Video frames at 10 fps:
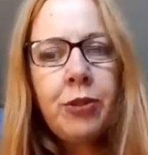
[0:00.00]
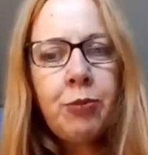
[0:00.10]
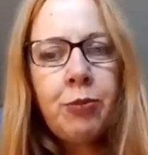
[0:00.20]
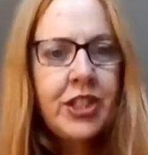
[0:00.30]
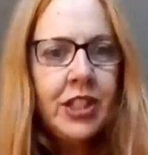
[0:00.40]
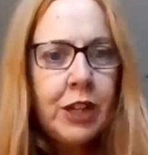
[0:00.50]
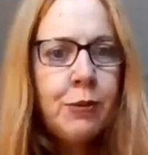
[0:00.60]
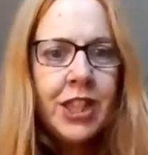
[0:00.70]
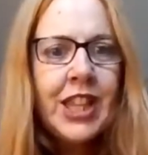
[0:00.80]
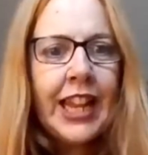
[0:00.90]
you
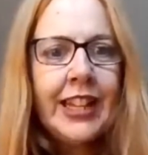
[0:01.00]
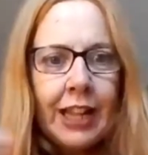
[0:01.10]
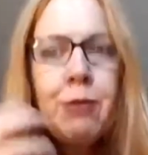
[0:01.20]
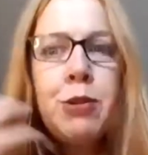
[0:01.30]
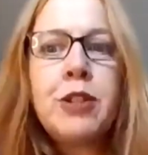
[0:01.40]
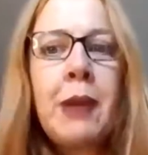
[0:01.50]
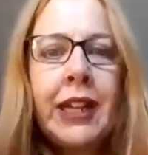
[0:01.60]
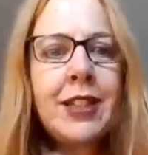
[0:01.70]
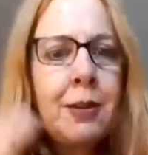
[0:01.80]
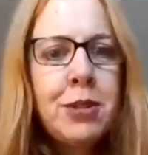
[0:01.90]
would think there would
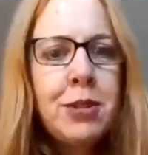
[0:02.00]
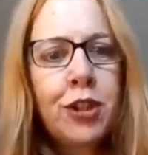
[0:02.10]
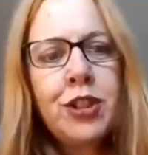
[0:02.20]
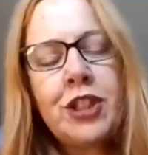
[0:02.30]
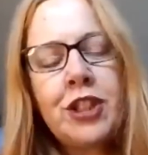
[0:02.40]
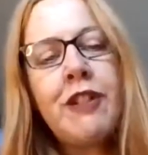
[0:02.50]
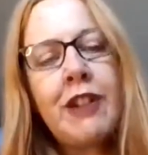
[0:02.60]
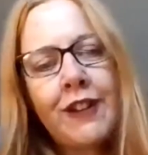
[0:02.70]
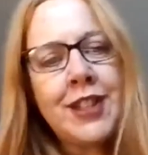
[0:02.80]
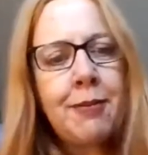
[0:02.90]
be some sort of
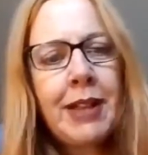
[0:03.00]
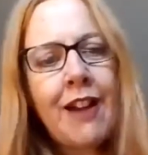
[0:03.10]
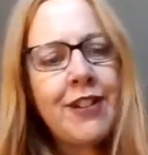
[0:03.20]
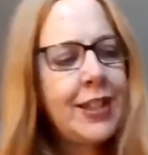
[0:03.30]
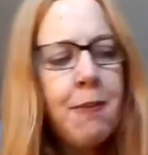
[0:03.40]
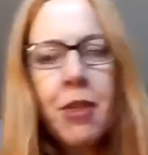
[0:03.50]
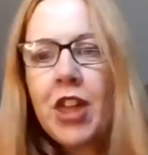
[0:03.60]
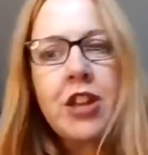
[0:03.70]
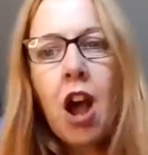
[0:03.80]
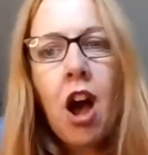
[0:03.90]
degree of similarity, but
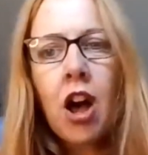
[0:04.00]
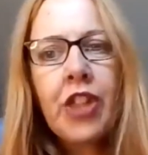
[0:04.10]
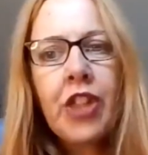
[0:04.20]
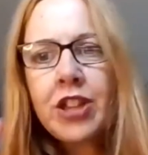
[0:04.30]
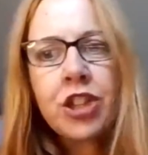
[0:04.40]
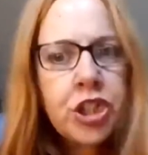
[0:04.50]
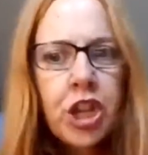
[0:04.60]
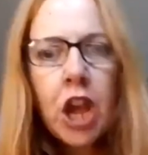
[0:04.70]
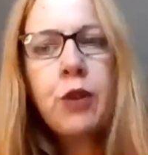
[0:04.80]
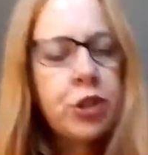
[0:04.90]
they're not. They're
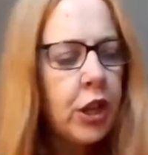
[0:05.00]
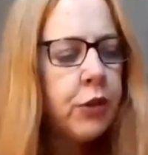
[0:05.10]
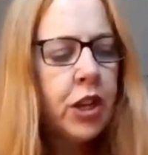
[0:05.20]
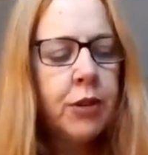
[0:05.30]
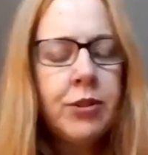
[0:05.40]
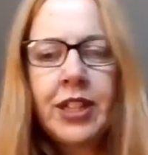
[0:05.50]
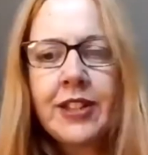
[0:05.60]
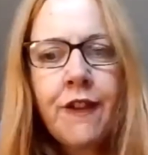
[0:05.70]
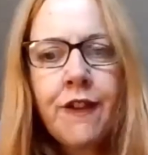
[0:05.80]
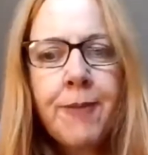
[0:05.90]
so totally
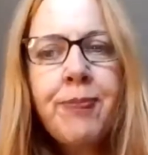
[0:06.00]
different.